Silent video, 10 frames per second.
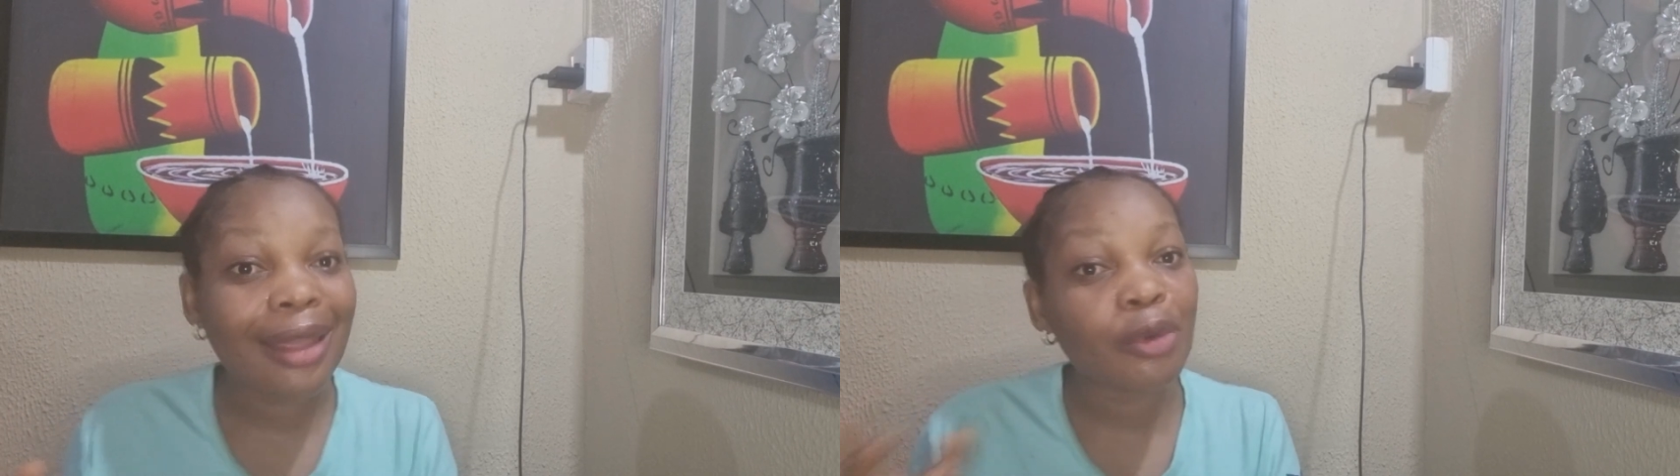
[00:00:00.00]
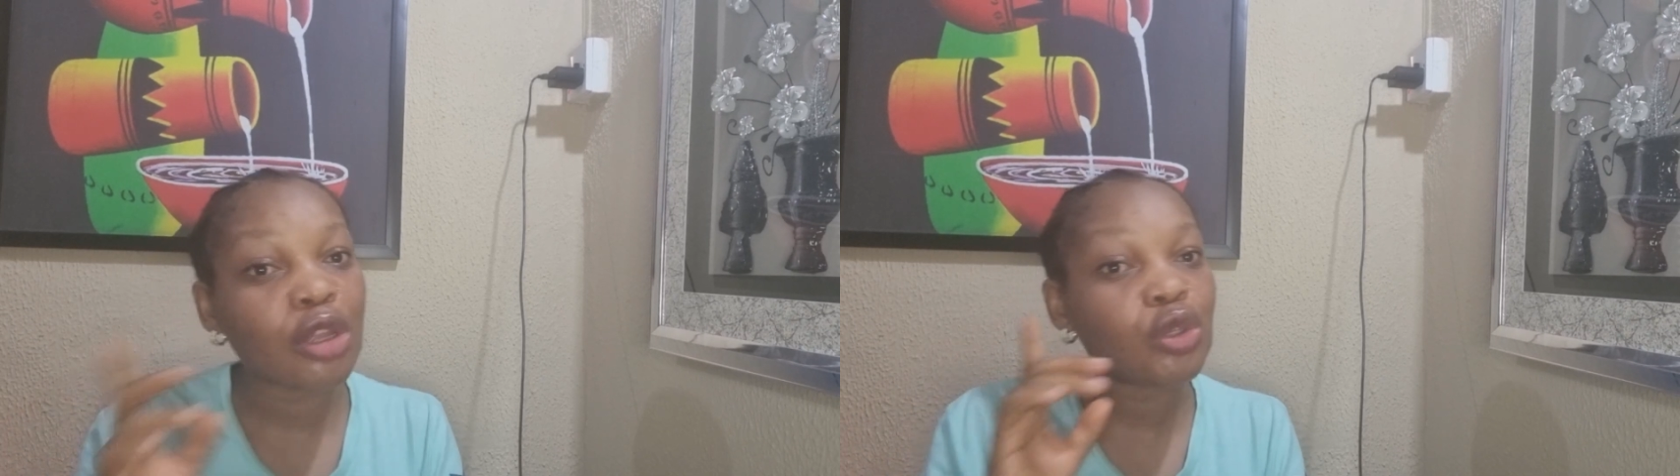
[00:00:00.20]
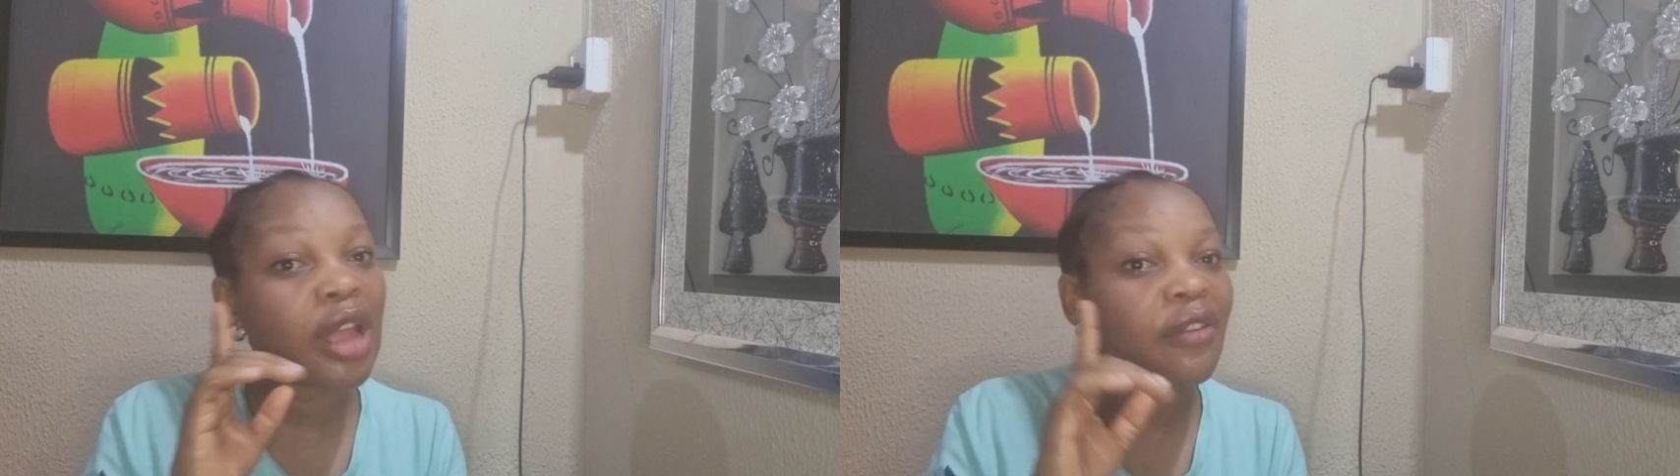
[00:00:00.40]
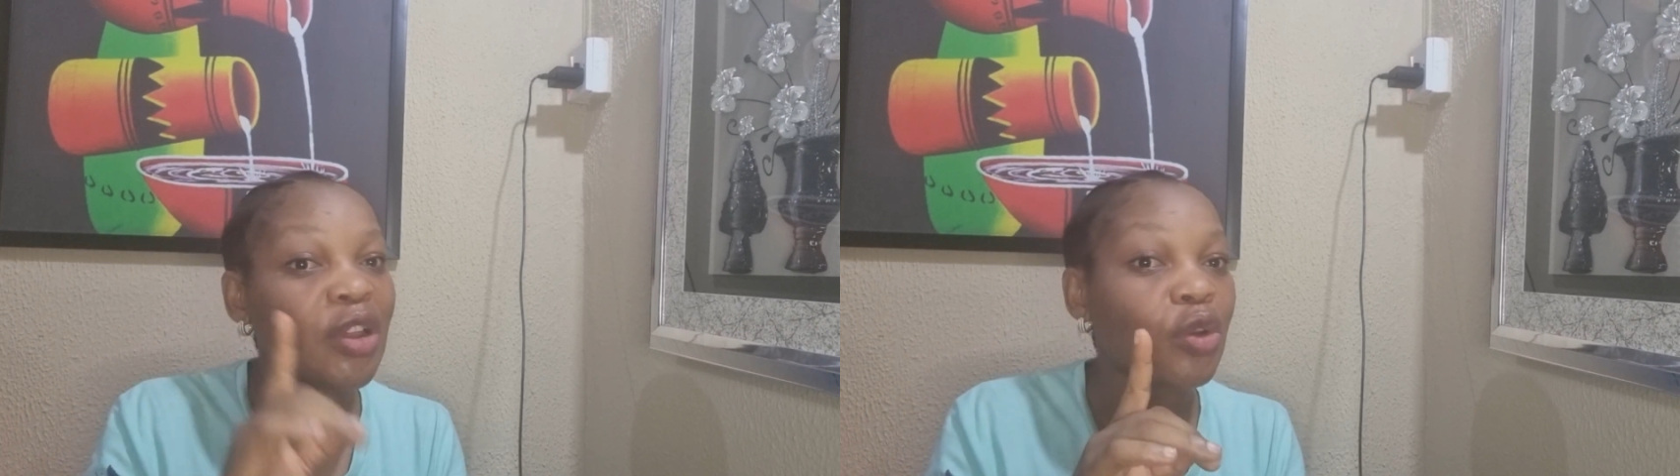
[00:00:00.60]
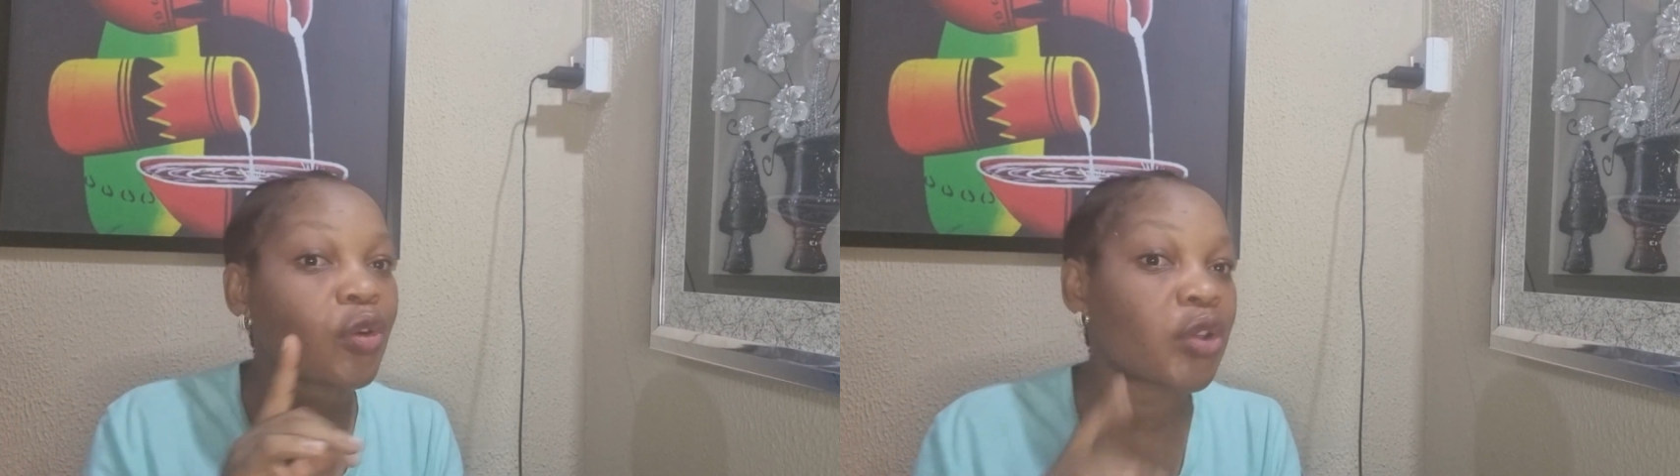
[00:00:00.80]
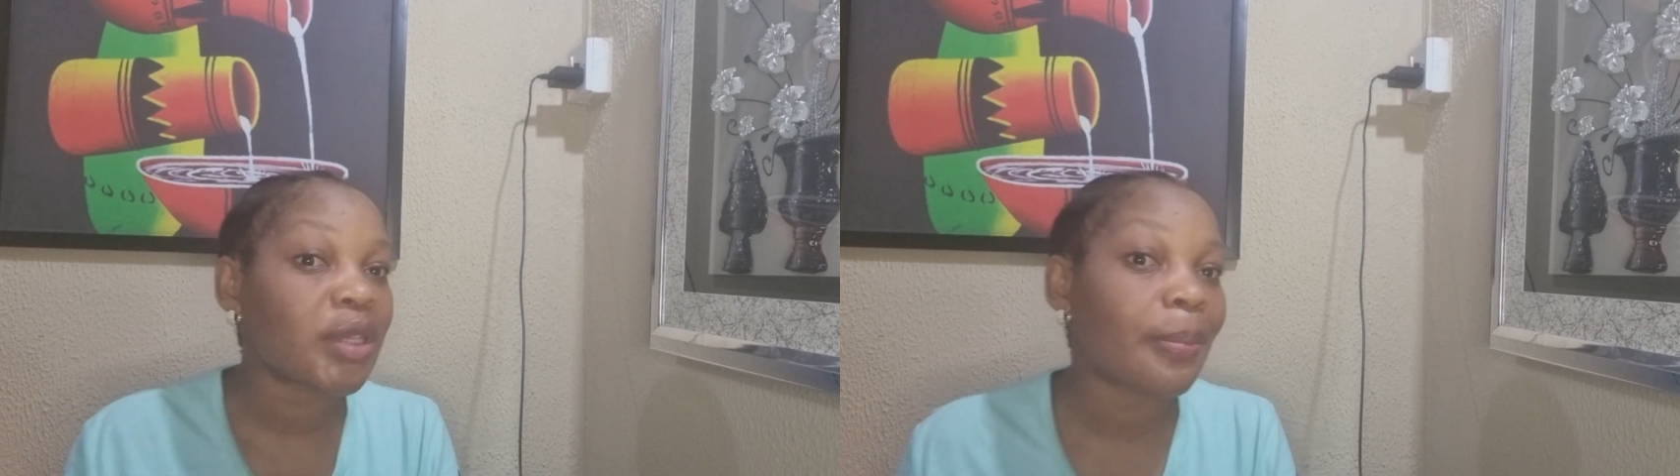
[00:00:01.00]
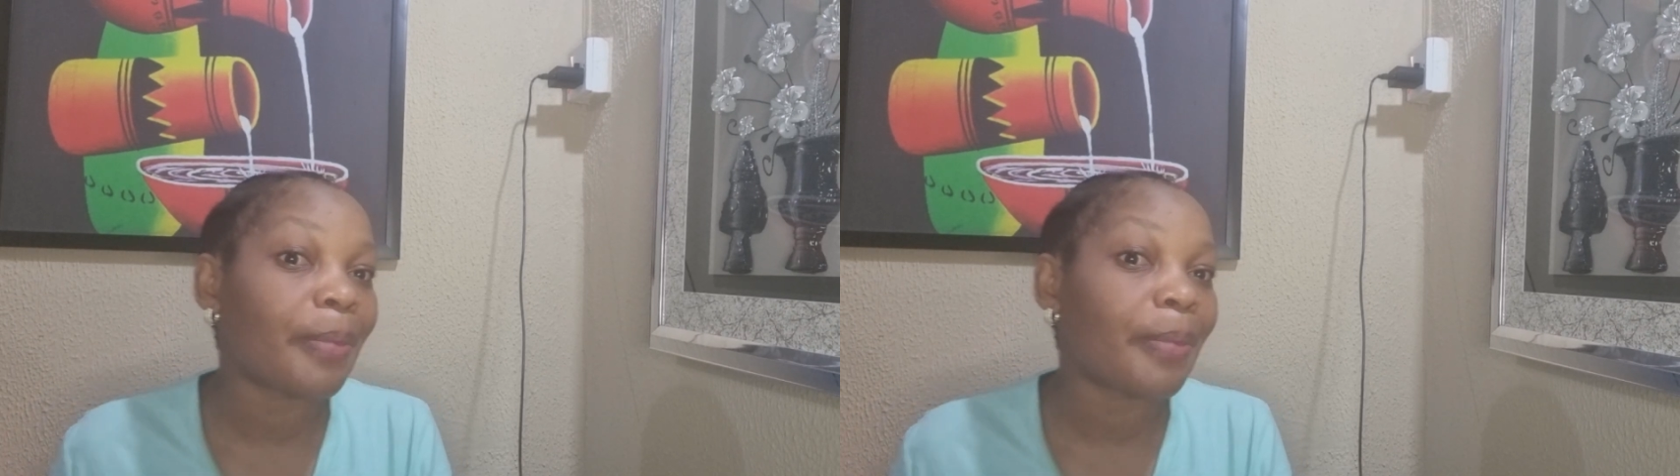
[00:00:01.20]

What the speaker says: I'm going to have an uncrossing